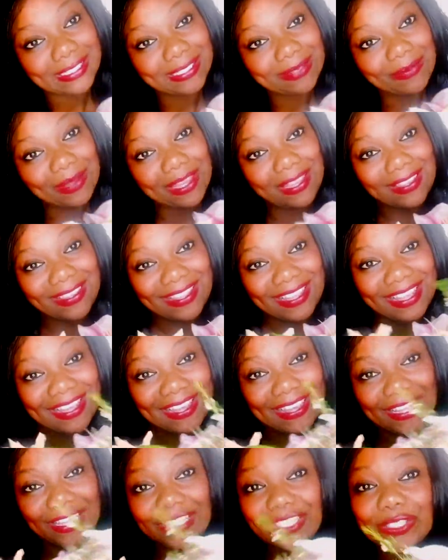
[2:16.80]
to me.
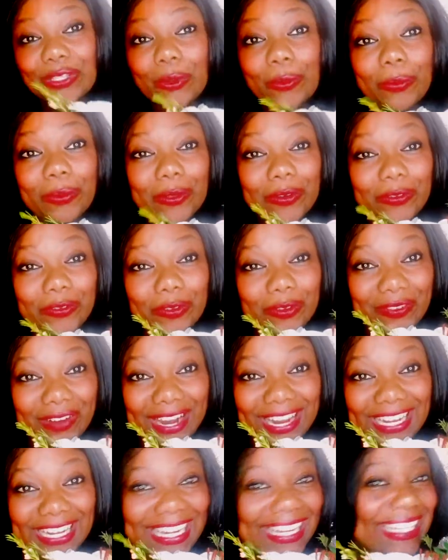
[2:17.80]
So beautiful,
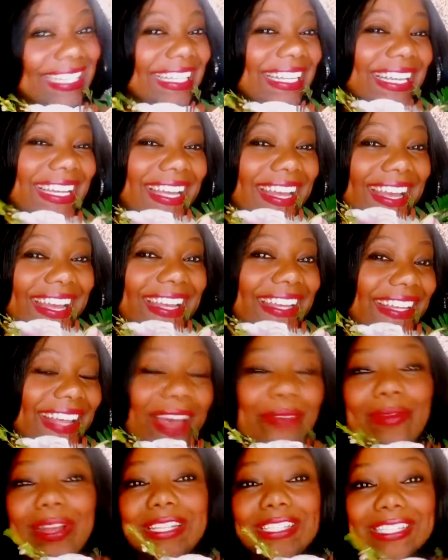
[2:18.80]
right?
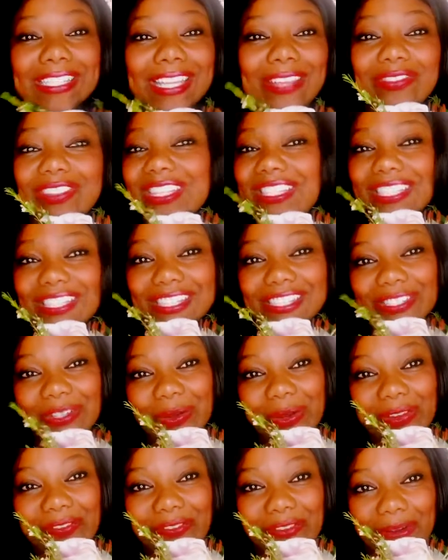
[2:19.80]
I might just keep these in the
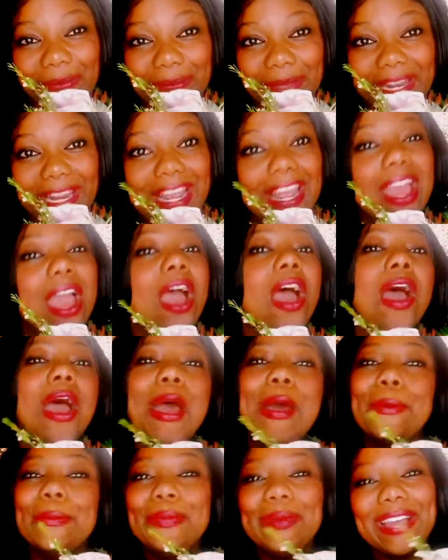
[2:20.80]
screen for a minute,
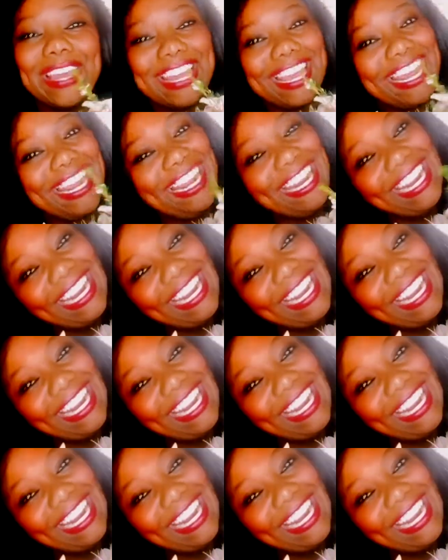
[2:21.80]
but